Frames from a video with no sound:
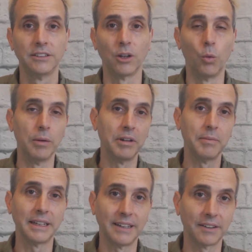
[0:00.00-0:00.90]
So
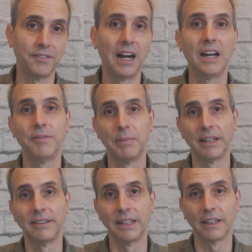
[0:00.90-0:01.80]
women might take 5,
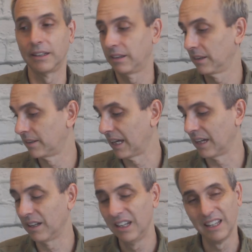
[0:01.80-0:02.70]
men take
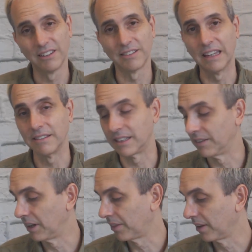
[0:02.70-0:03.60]
10. It's a
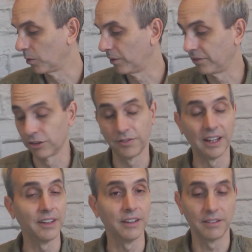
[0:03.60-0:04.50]
sensitivity thing. We've just
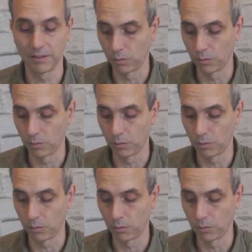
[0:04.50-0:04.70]
found that